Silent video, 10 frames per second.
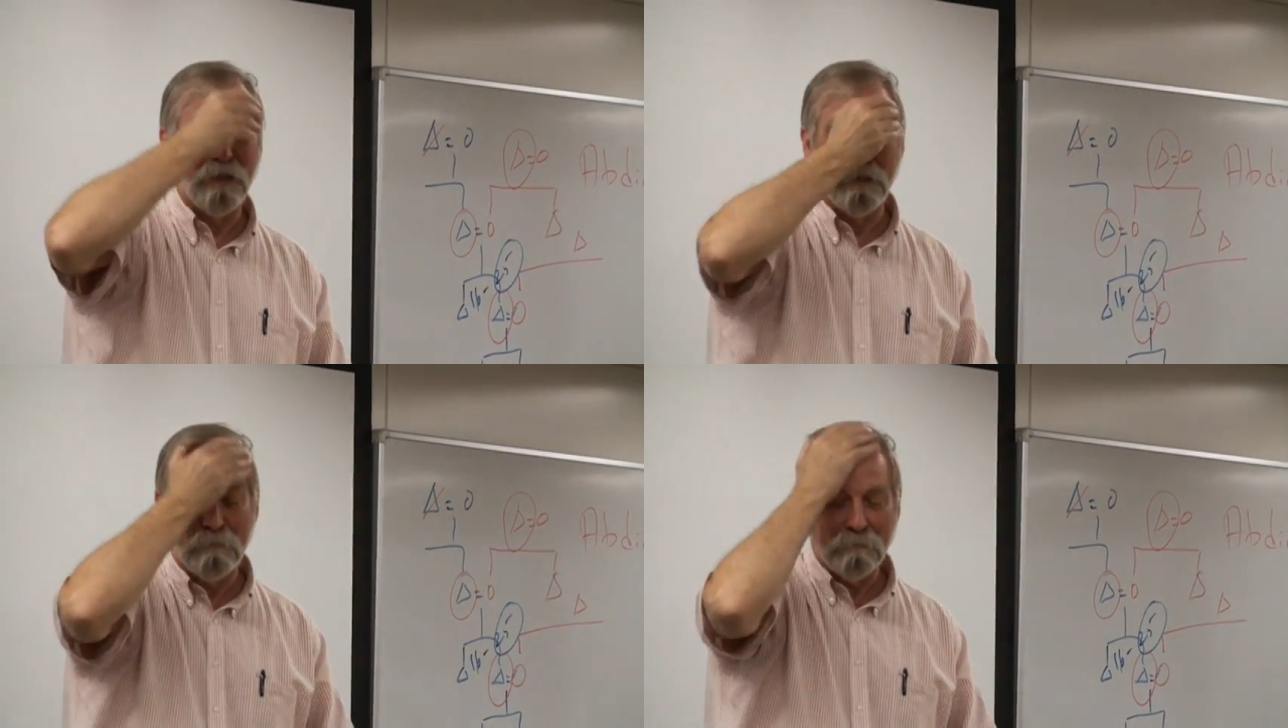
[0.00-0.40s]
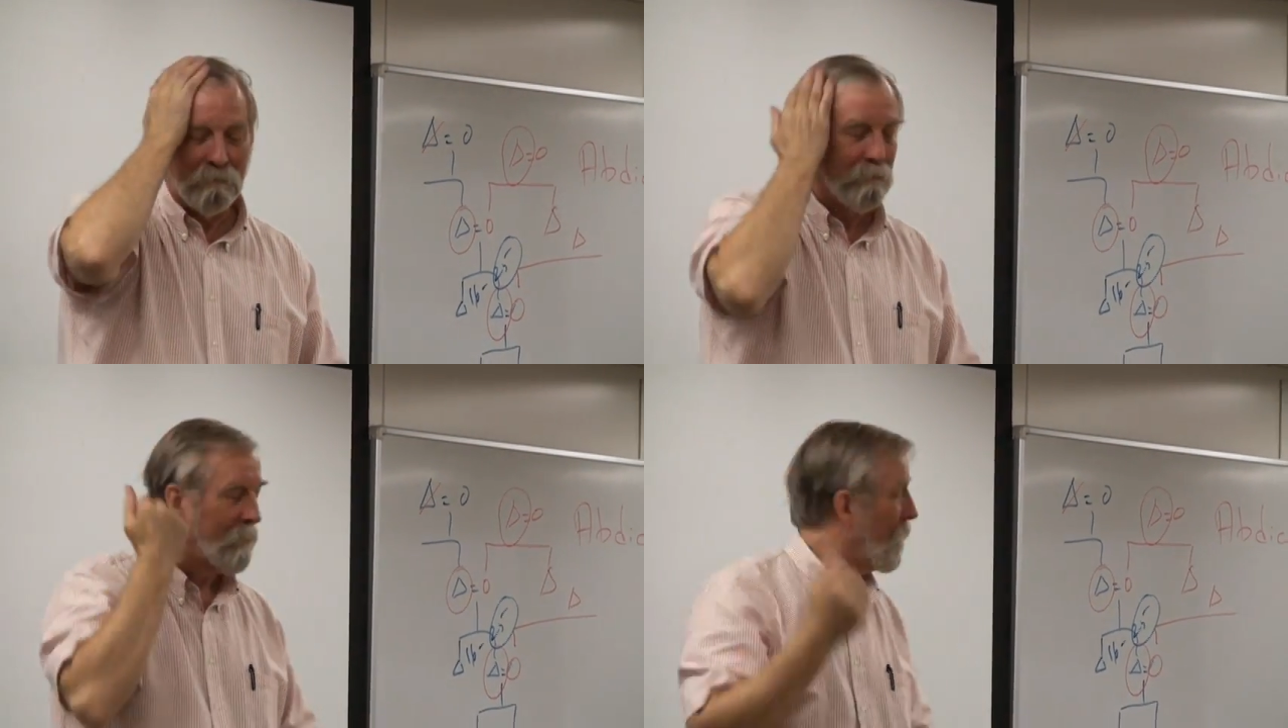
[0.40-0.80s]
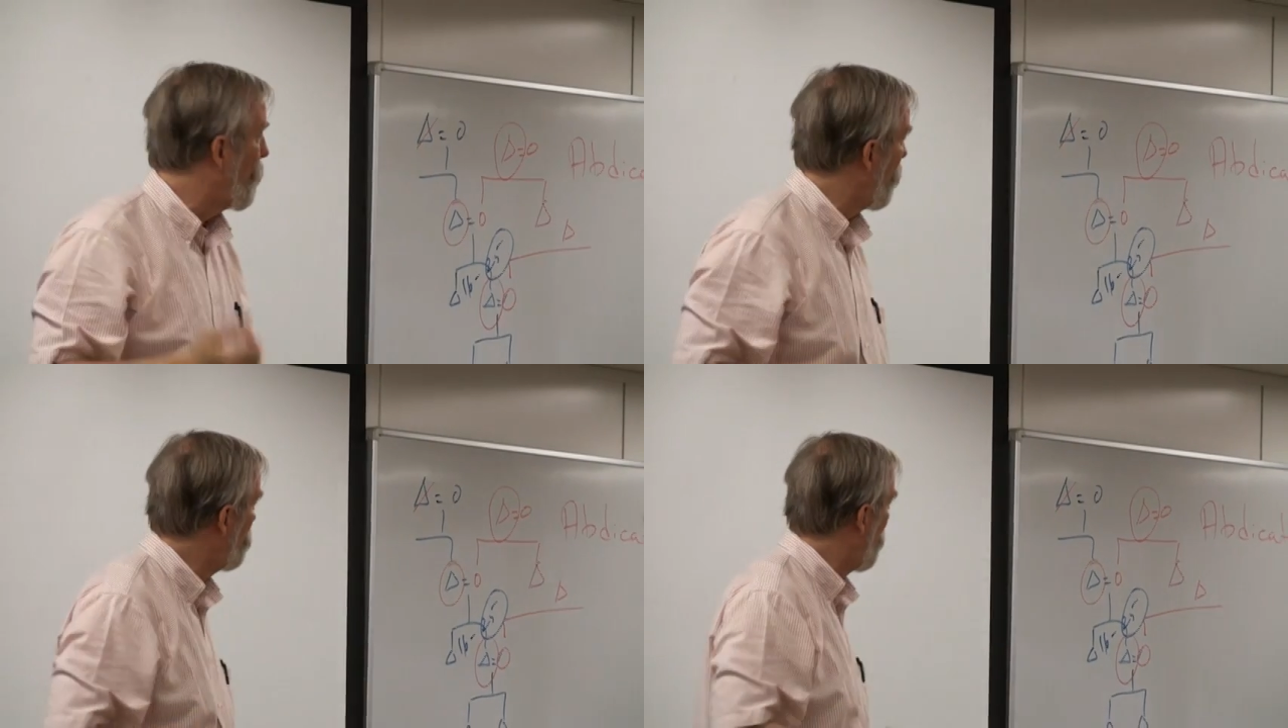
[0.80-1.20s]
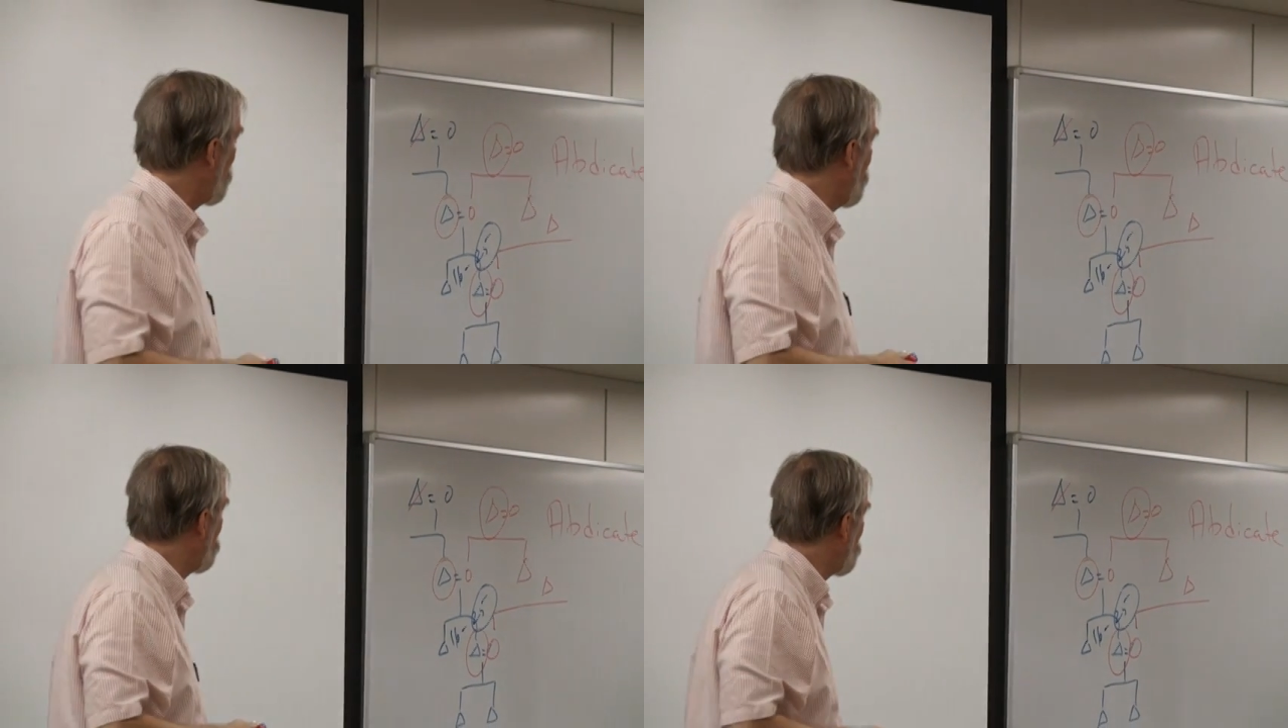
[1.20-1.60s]
Although I'd
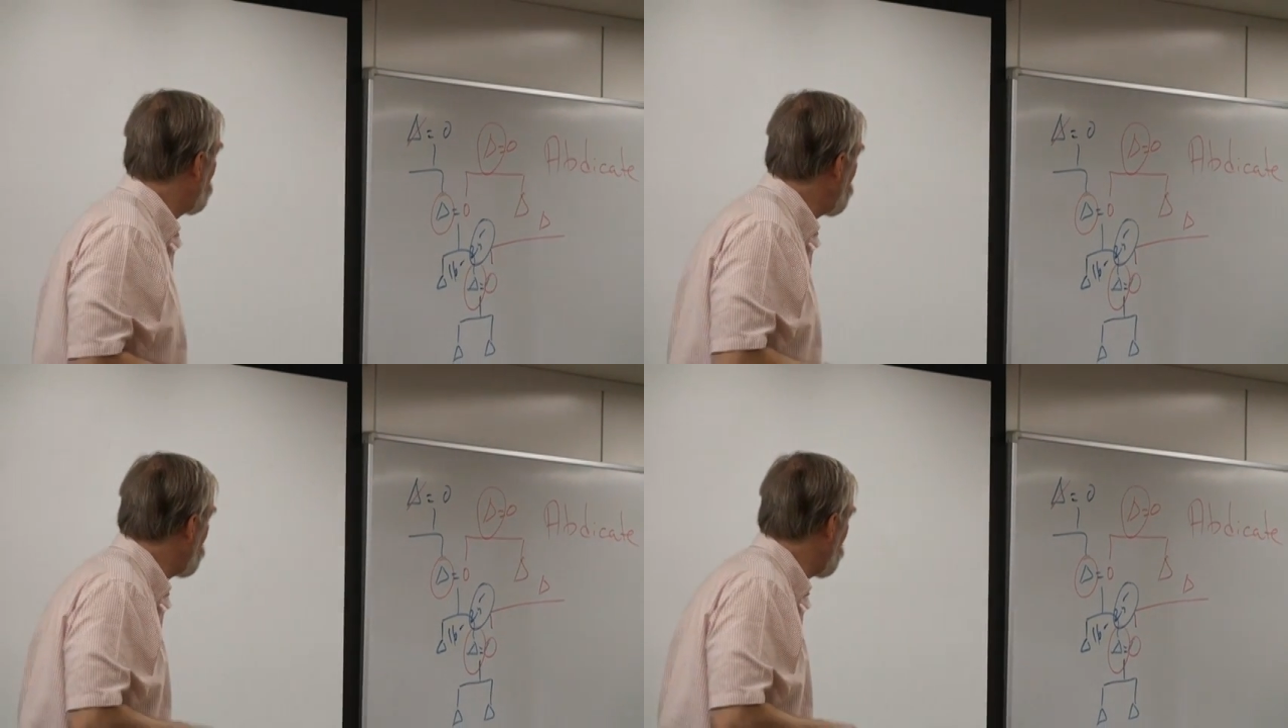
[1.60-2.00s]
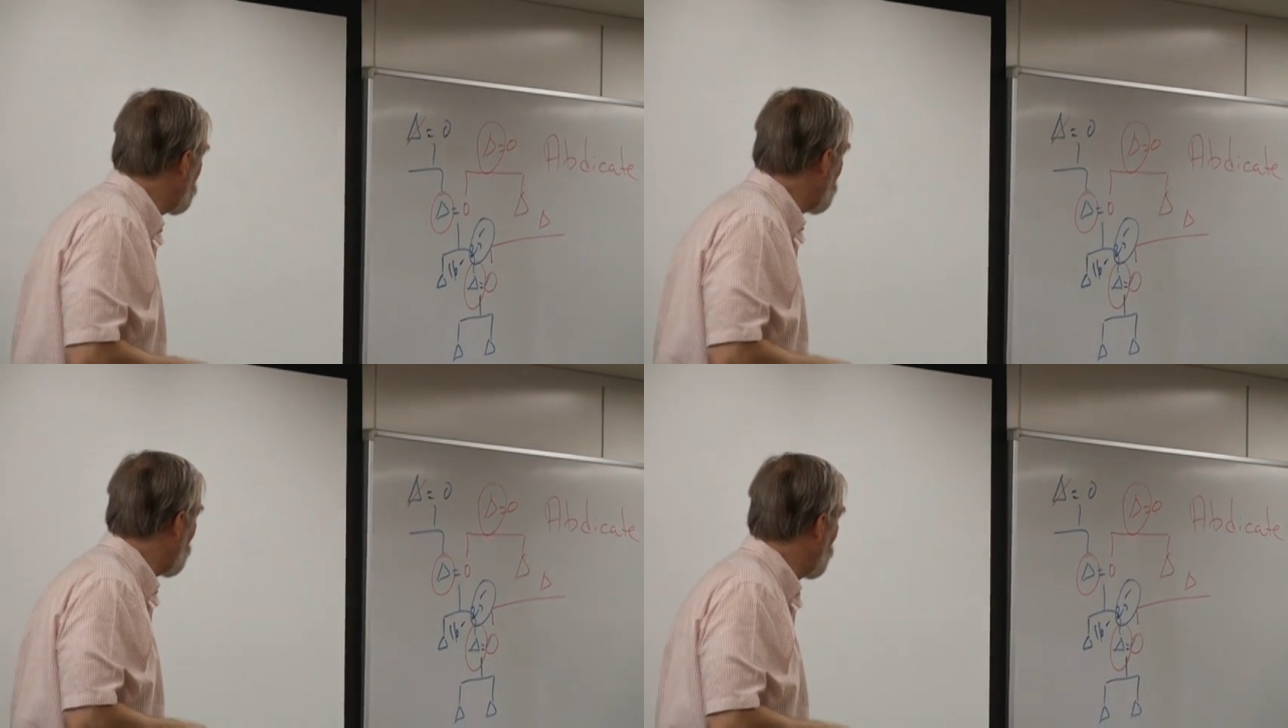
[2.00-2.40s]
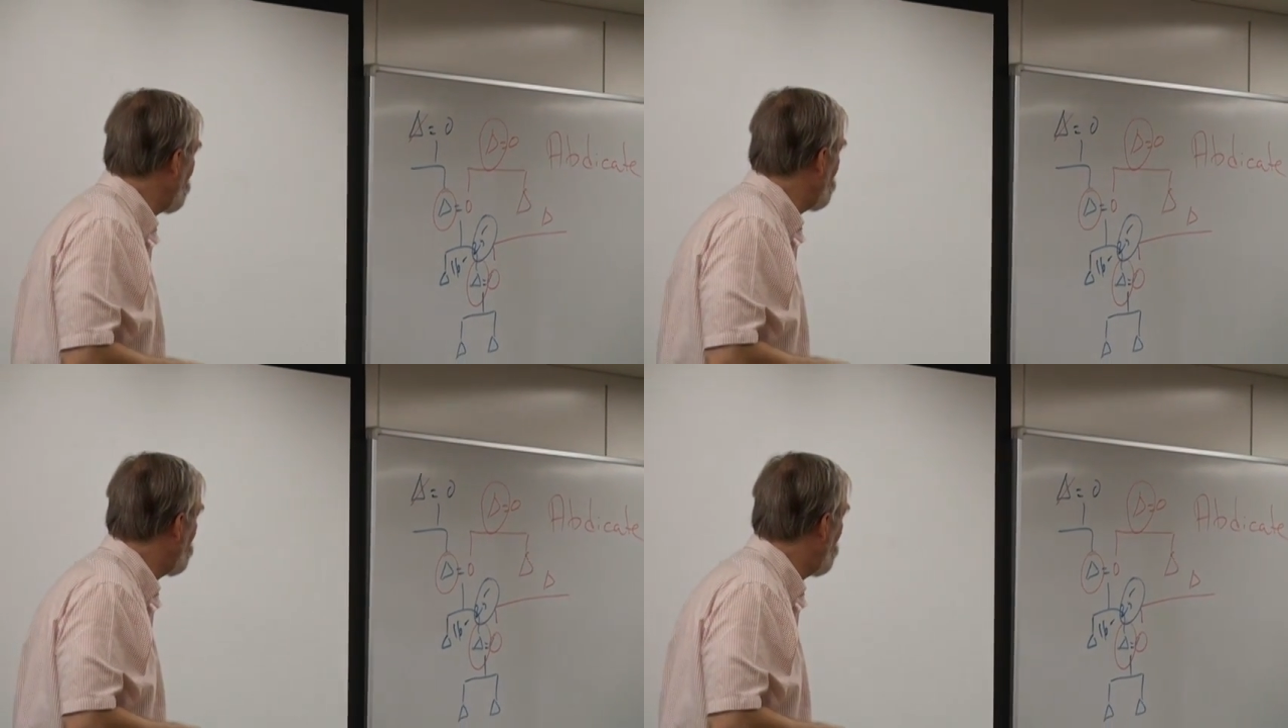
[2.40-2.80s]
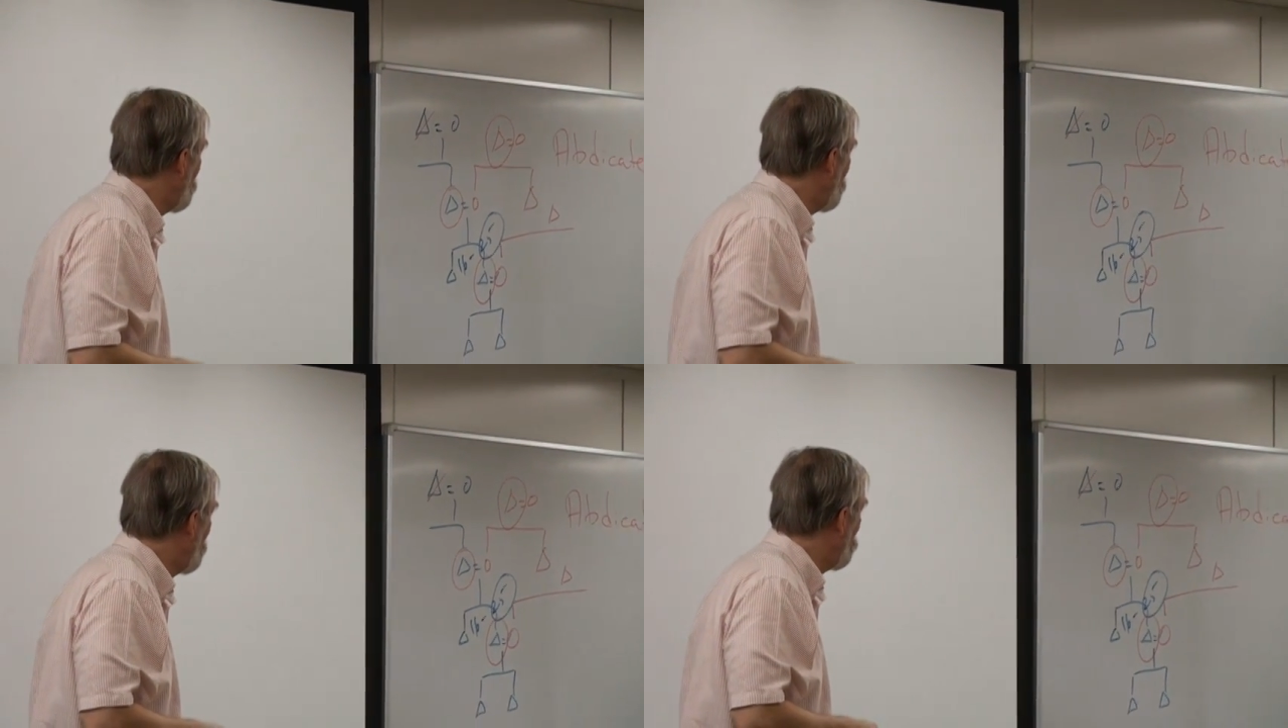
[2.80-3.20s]
probably keep some teaching because I like it.
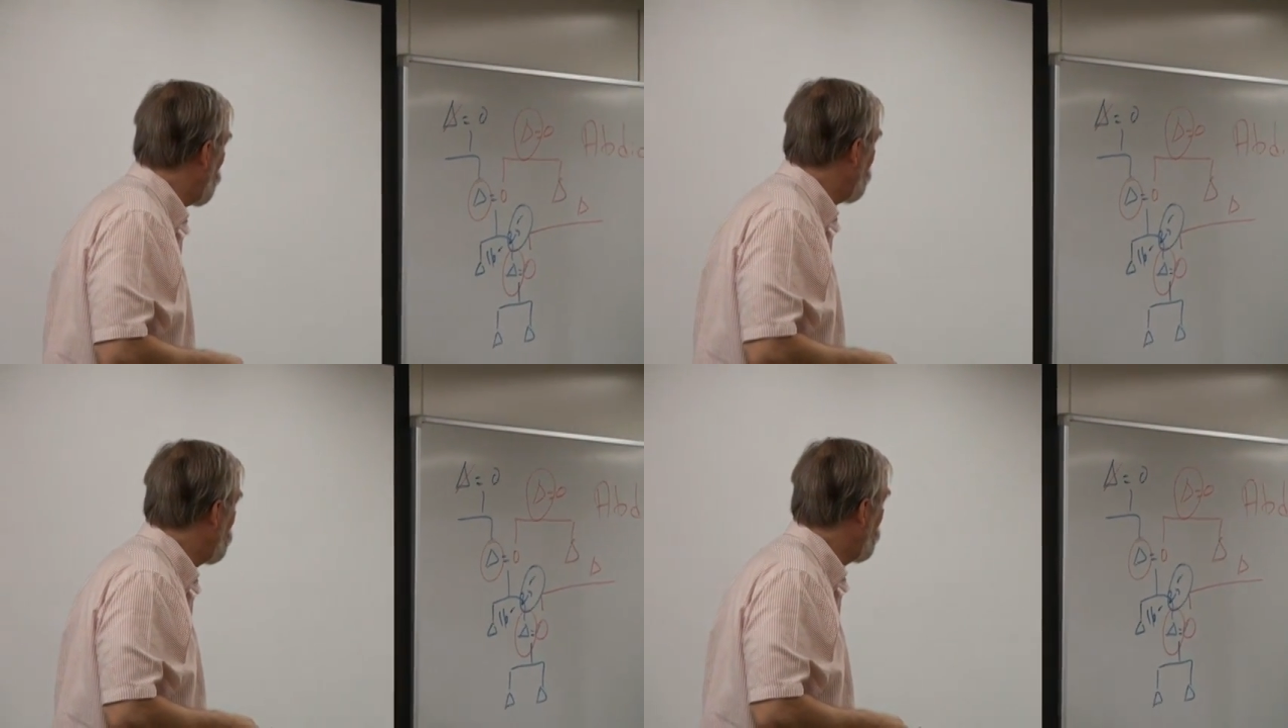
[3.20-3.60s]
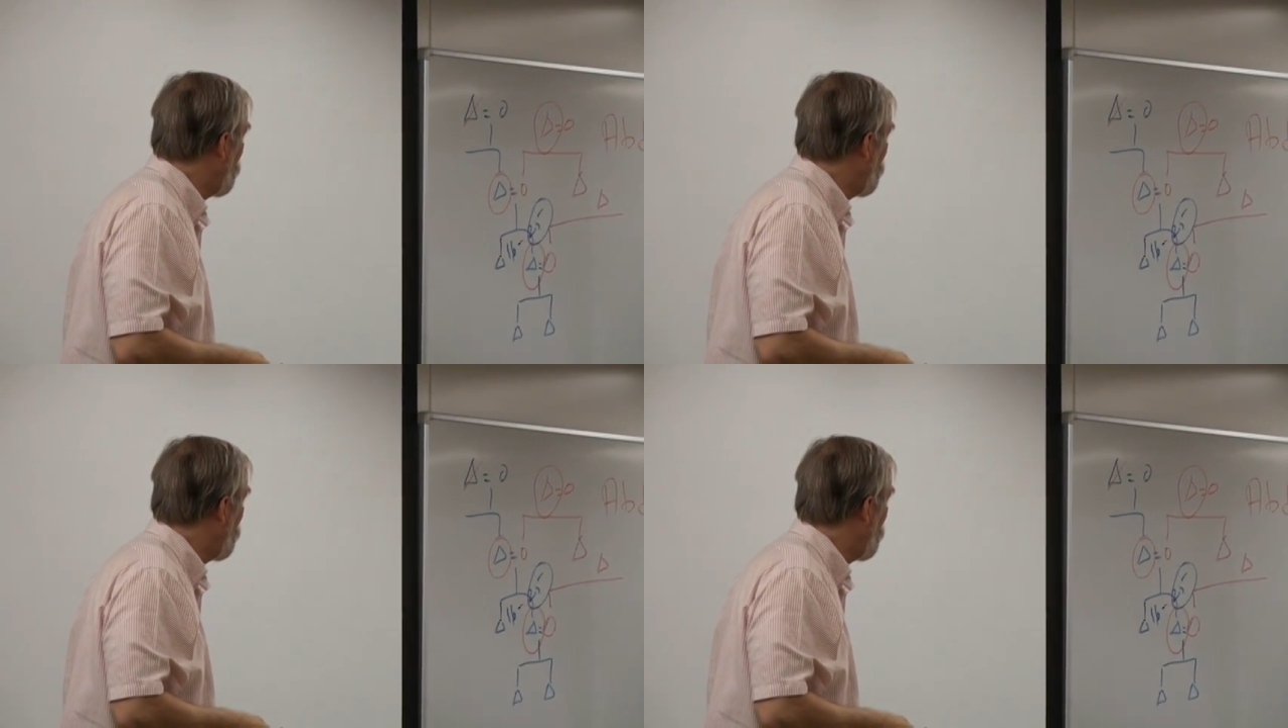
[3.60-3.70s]
But